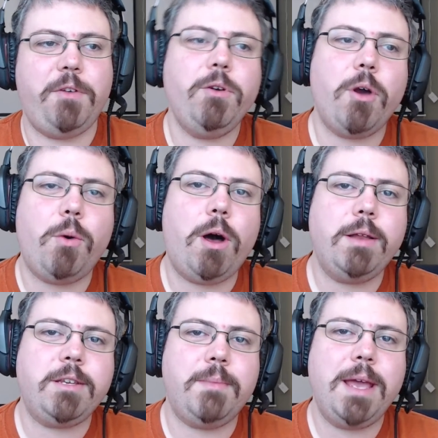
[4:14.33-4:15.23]
go on
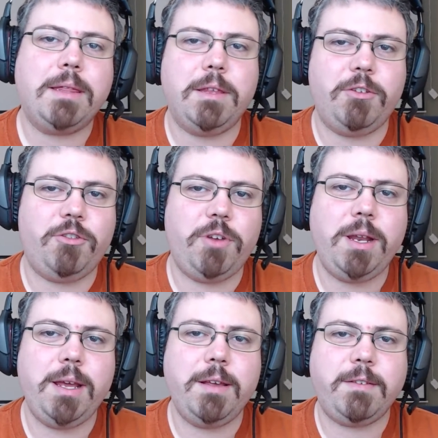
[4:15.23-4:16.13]
to make the
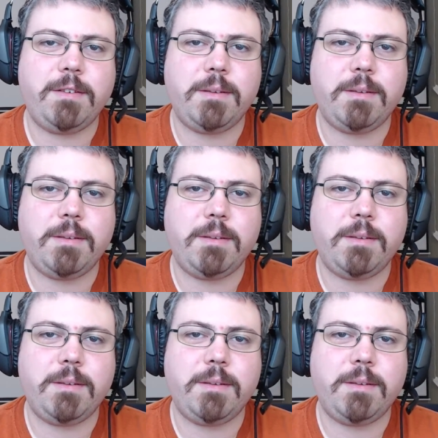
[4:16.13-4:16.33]
shittiest,